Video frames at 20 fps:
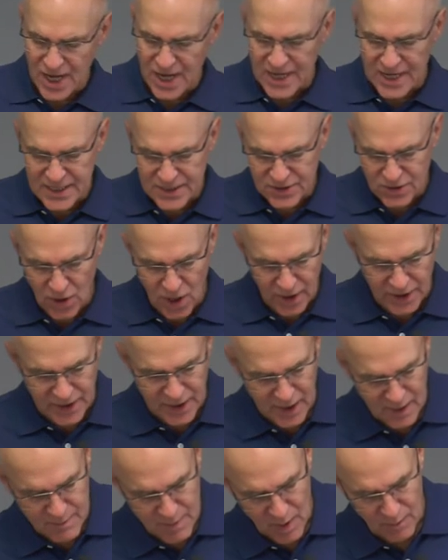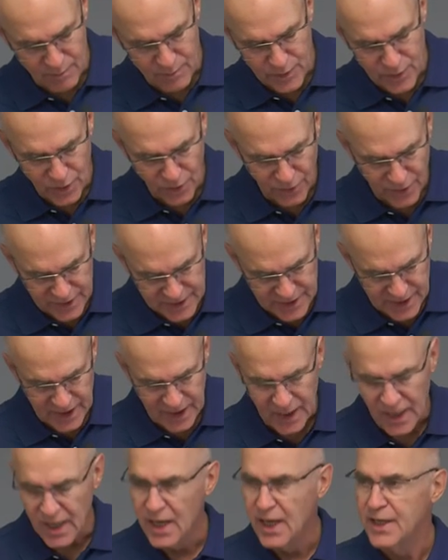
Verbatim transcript: he's talking about purity.